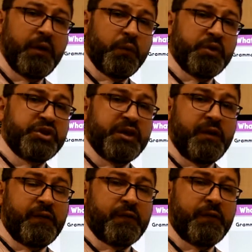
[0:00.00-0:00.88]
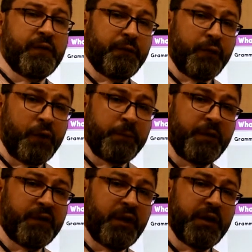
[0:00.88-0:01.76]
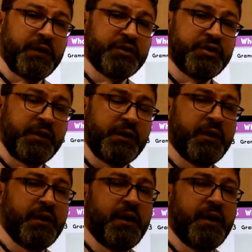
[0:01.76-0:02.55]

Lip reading: which is the verb plus ing,